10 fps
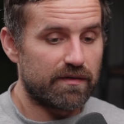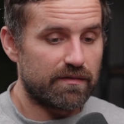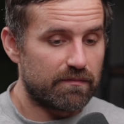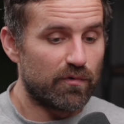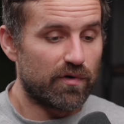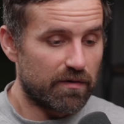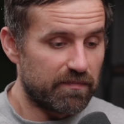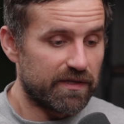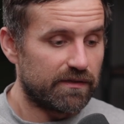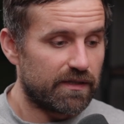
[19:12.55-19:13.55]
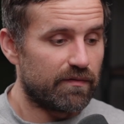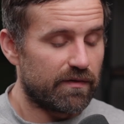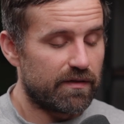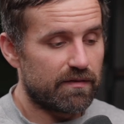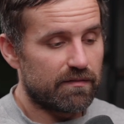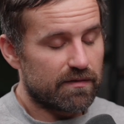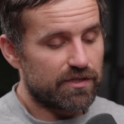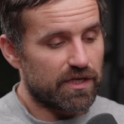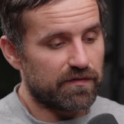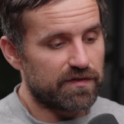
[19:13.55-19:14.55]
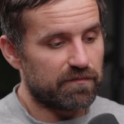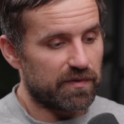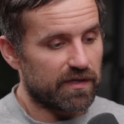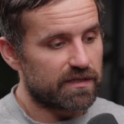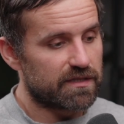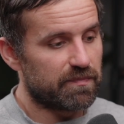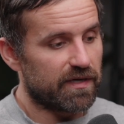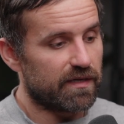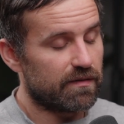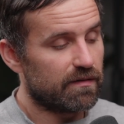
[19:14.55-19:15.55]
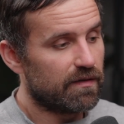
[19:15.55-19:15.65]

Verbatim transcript: and mortar building with shelves of books, but